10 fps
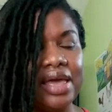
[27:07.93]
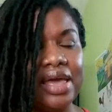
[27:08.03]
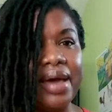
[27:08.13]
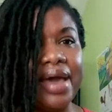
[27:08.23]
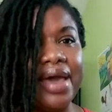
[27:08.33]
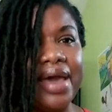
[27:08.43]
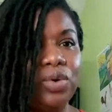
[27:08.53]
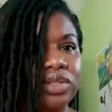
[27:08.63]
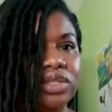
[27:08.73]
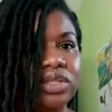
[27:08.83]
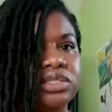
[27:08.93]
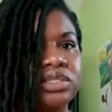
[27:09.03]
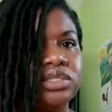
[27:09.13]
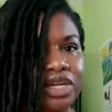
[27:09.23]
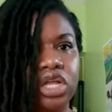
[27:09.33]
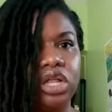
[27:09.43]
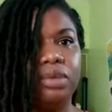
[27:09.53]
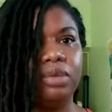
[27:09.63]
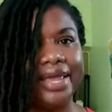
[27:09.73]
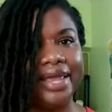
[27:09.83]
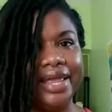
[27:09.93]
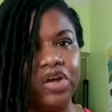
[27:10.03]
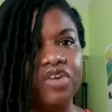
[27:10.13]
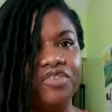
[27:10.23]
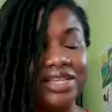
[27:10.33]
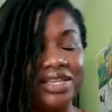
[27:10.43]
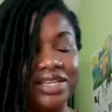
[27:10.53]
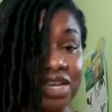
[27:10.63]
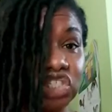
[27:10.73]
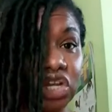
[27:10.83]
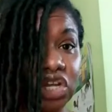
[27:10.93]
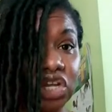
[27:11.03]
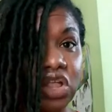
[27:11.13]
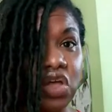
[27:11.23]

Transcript: my own special blend of essential